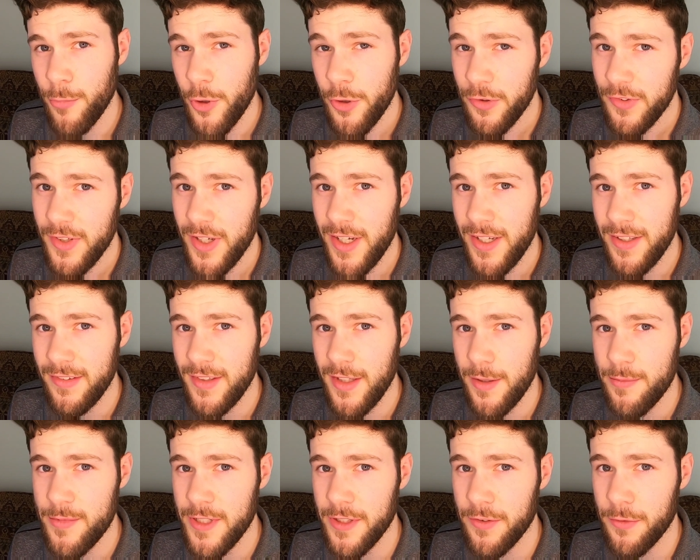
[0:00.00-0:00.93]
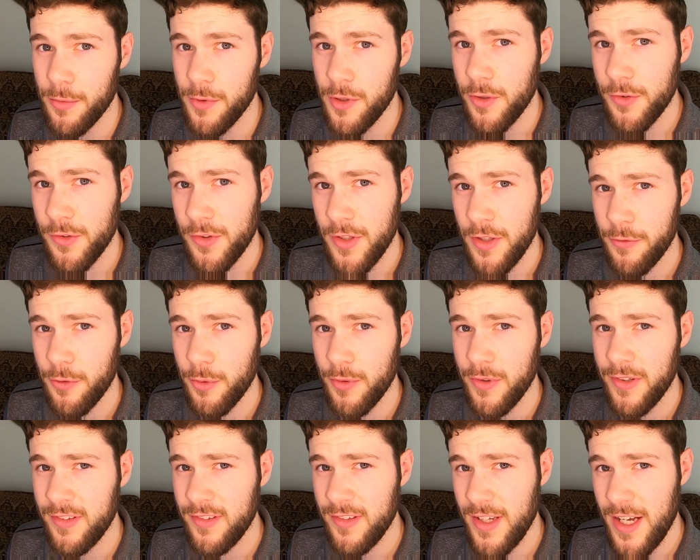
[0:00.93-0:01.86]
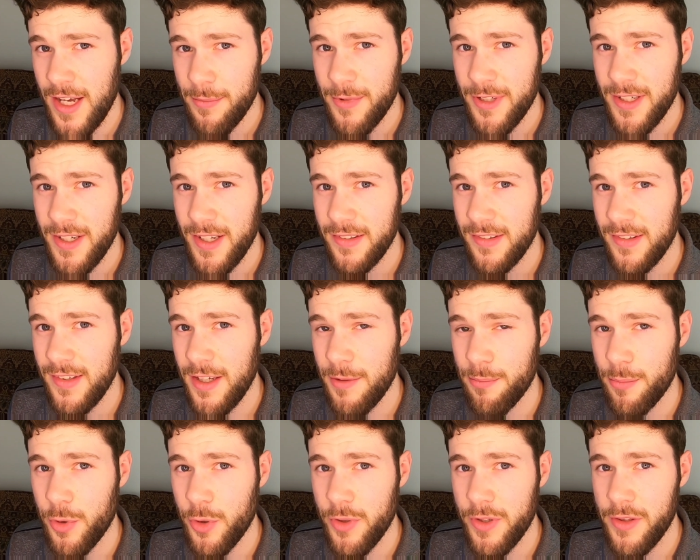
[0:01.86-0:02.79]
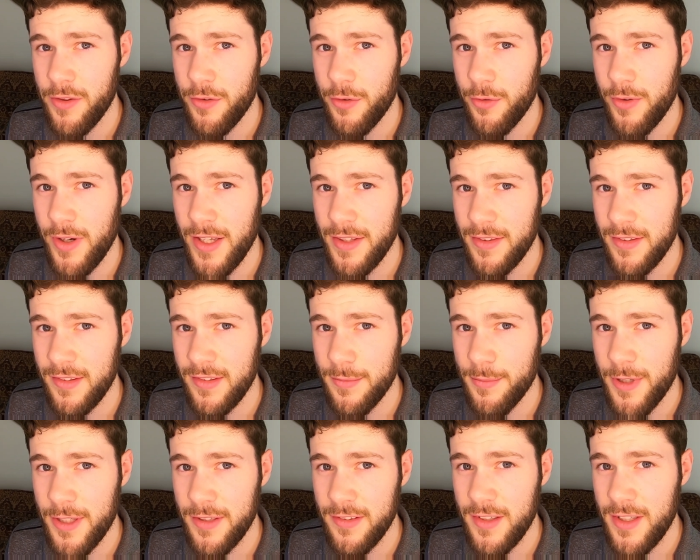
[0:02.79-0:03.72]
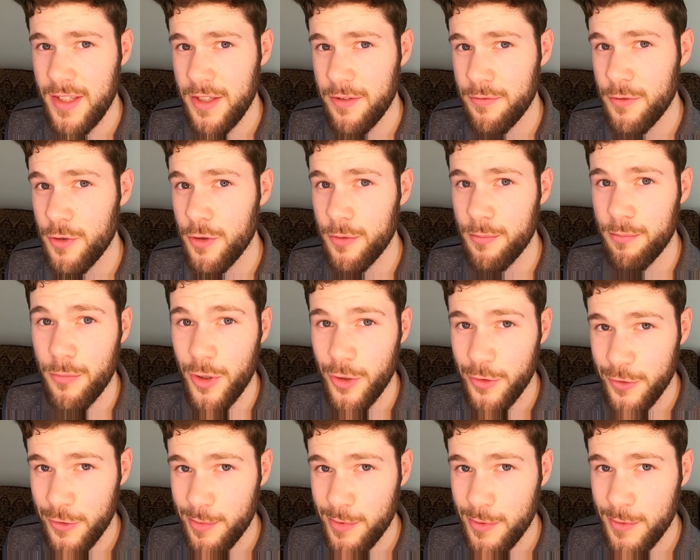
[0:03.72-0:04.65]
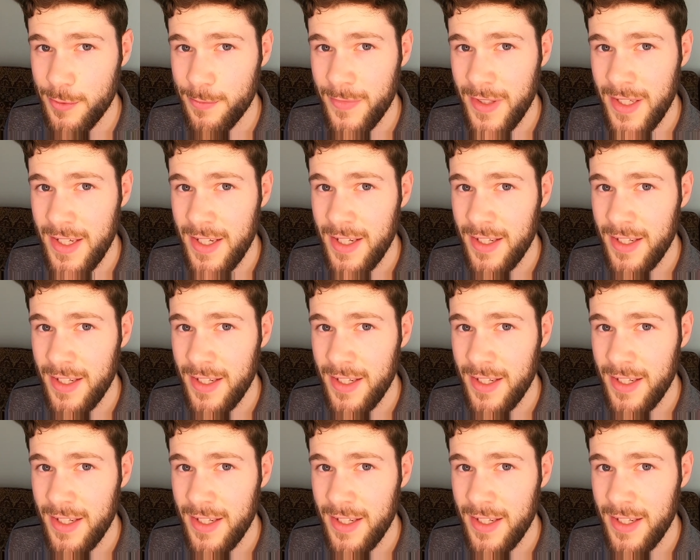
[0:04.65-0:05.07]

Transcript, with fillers: Most science subjects will also give you an assignment at some point throughout the semester, if not multiple.